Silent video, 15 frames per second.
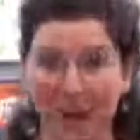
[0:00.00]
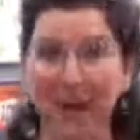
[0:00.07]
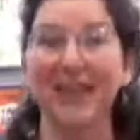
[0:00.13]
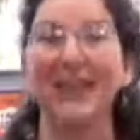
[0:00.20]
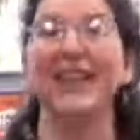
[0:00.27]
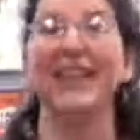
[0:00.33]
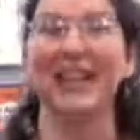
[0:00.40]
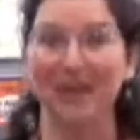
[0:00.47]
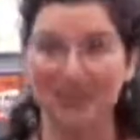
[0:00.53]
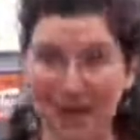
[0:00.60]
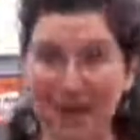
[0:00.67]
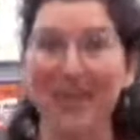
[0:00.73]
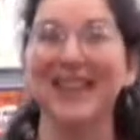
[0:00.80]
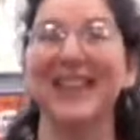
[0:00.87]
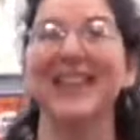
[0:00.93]
monkey,
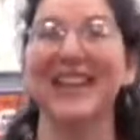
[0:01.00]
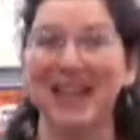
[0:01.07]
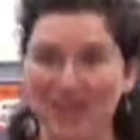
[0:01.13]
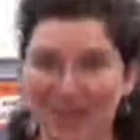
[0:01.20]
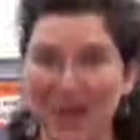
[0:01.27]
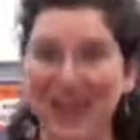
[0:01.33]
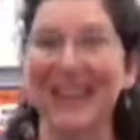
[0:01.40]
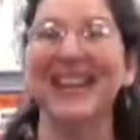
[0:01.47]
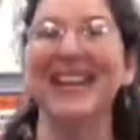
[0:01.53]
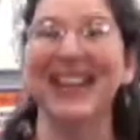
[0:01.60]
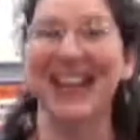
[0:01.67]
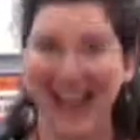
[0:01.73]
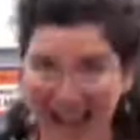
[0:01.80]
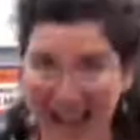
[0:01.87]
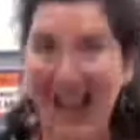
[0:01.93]
monkey,
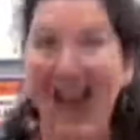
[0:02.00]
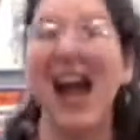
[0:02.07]
monkey?